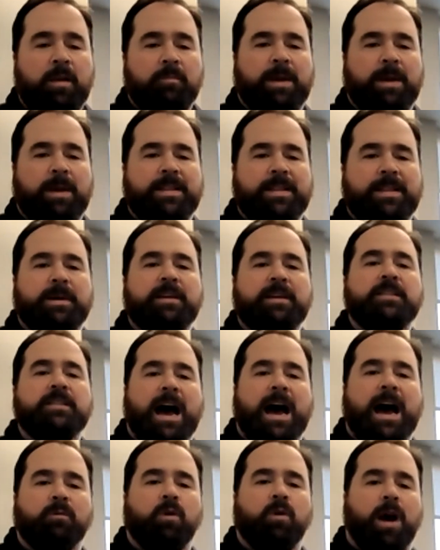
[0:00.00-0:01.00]
by then. But if
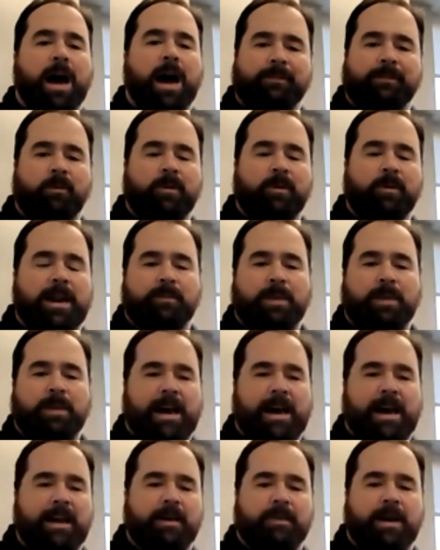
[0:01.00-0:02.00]
not, we'll have it ready by